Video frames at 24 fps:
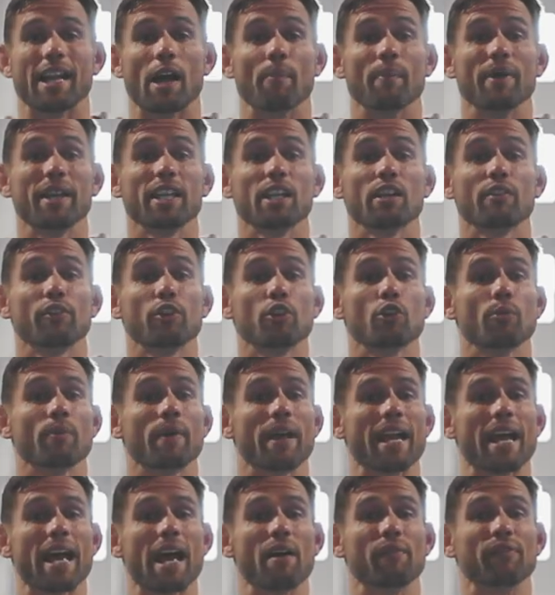Now, many of you
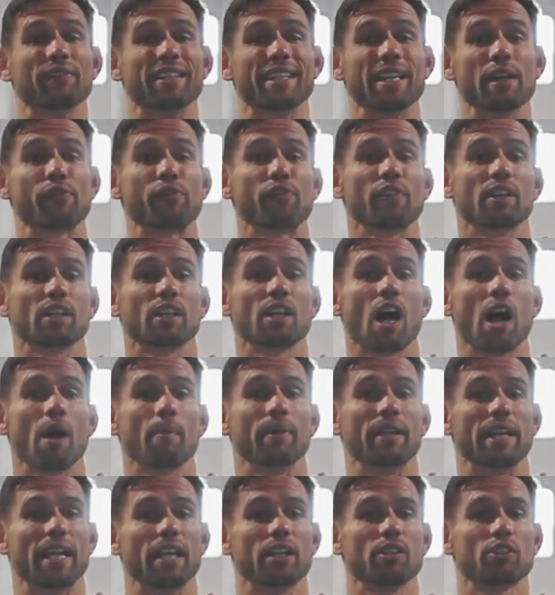may have different
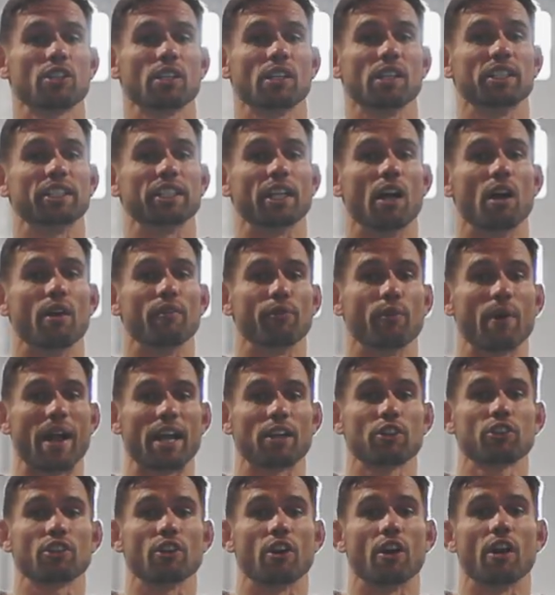combinations of
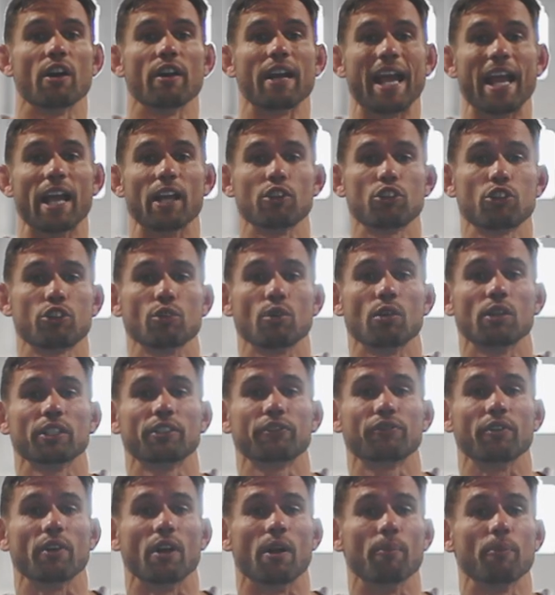rash guard and
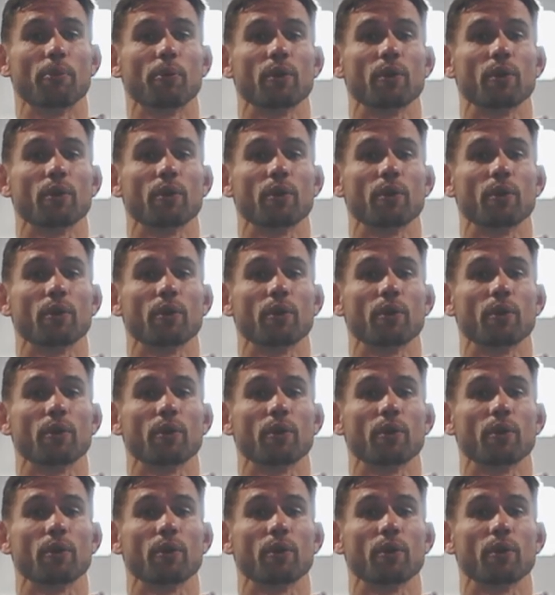shorts from